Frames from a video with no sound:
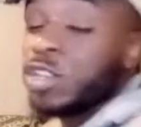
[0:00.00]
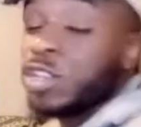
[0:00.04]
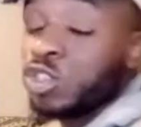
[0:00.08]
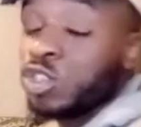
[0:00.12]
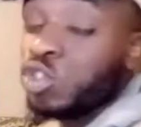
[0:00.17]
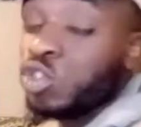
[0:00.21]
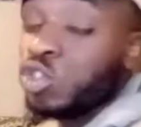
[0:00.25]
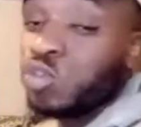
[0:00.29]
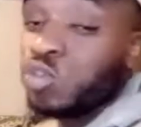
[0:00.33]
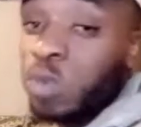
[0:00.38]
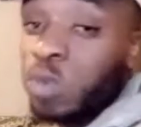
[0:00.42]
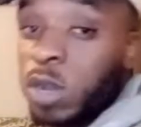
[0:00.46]

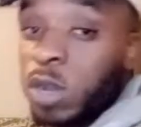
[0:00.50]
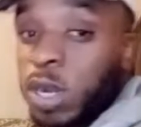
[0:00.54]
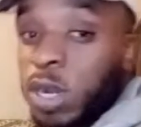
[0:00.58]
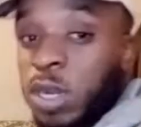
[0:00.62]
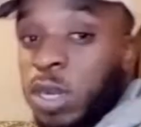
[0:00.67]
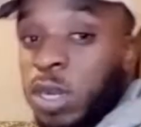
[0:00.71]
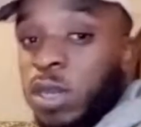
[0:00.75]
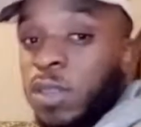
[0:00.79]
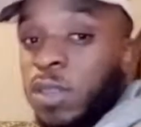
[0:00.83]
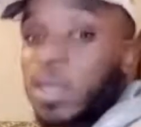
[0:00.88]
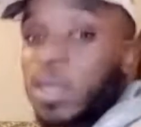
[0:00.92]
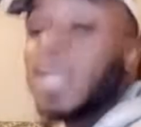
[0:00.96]
choose one or the
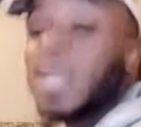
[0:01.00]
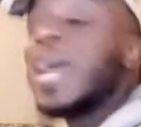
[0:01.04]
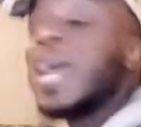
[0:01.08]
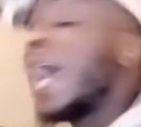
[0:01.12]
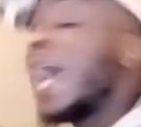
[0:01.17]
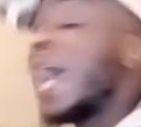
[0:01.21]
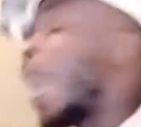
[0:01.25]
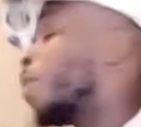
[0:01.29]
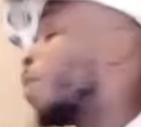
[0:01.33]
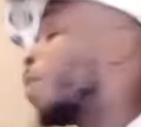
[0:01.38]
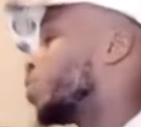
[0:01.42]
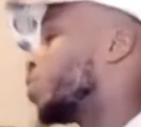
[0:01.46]
other,
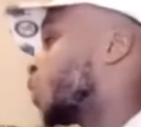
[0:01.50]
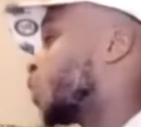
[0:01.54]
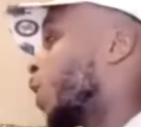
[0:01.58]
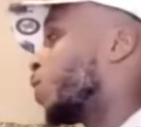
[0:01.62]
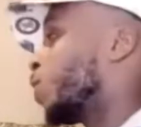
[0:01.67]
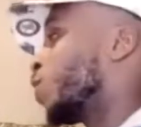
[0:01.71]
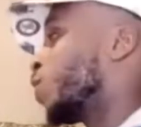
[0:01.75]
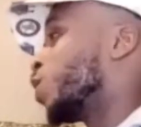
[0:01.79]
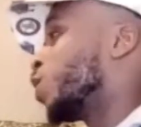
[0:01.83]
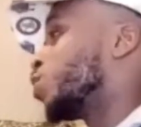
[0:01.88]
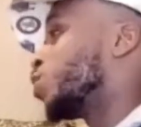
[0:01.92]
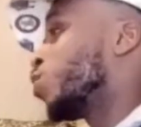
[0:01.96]
I would take
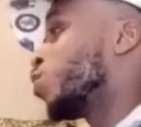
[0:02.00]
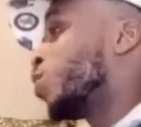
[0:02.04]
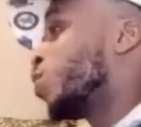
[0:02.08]
Virgil